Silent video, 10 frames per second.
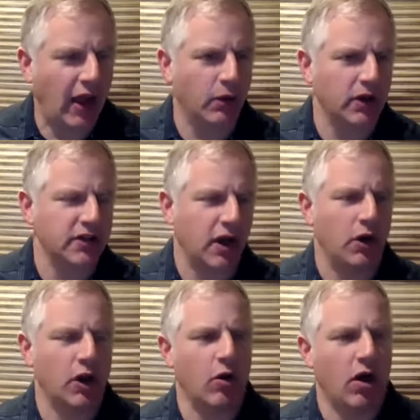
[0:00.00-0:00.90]
I want
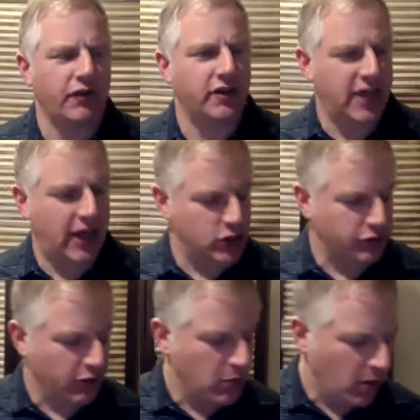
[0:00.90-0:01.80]
to go off on a
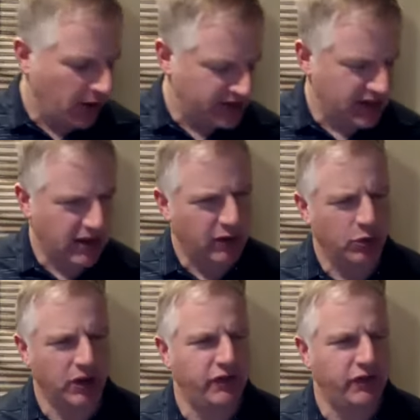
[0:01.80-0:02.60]
tangent for a moment because I really